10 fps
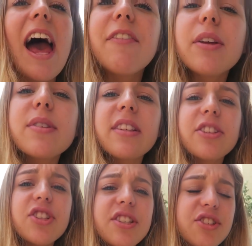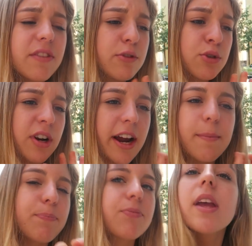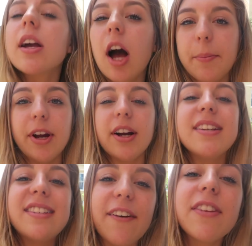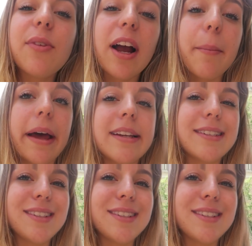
Everything was delicious. The service was great. Come here. Definitely recommend.